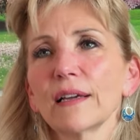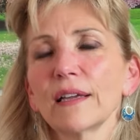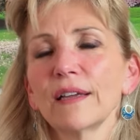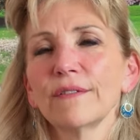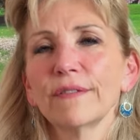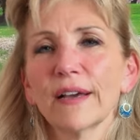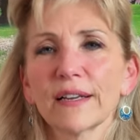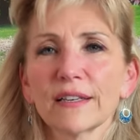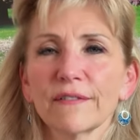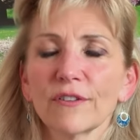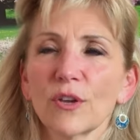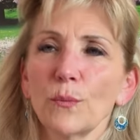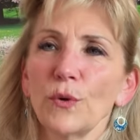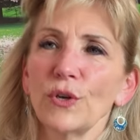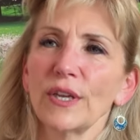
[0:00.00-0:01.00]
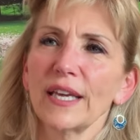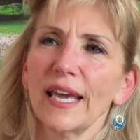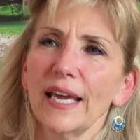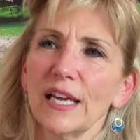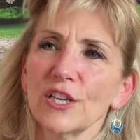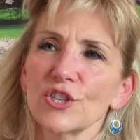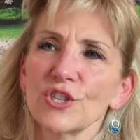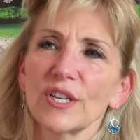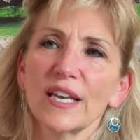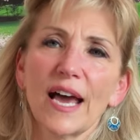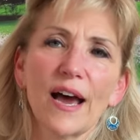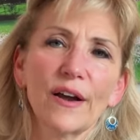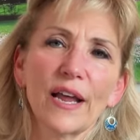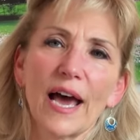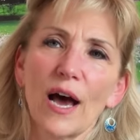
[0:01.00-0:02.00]
effective communication,
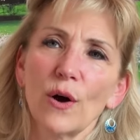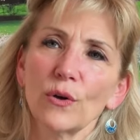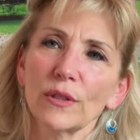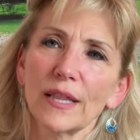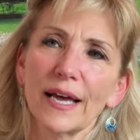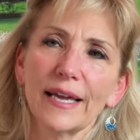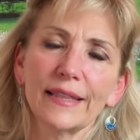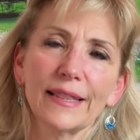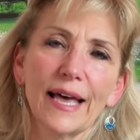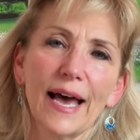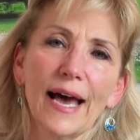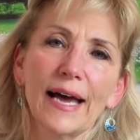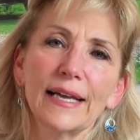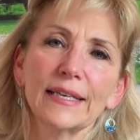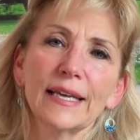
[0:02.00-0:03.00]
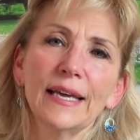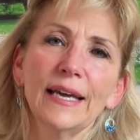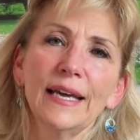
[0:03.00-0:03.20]
how to outline that.